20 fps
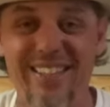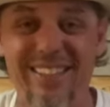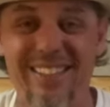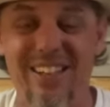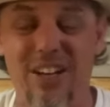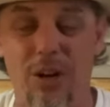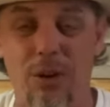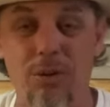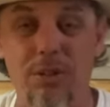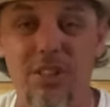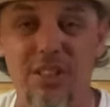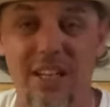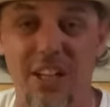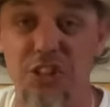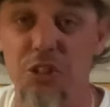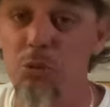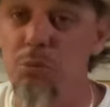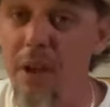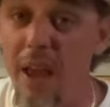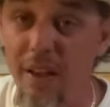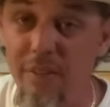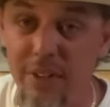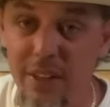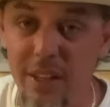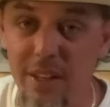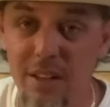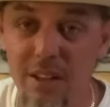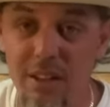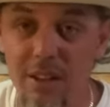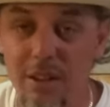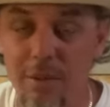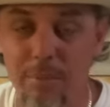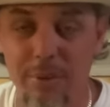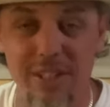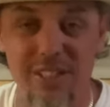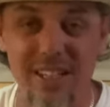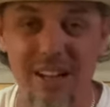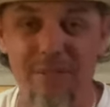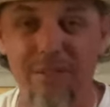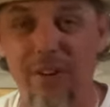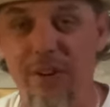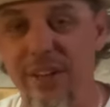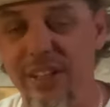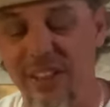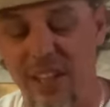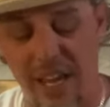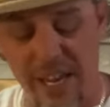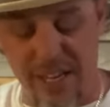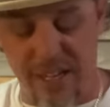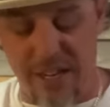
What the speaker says: you know, it's not too heavy, but it's not very light